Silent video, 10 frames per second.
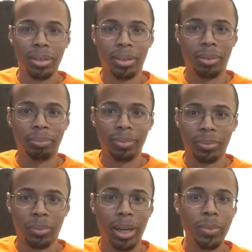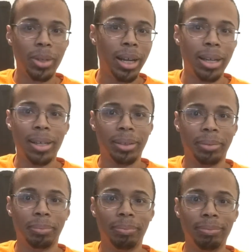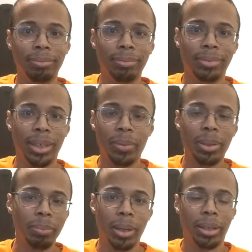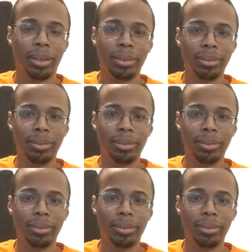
you know, right when I um, give her the money,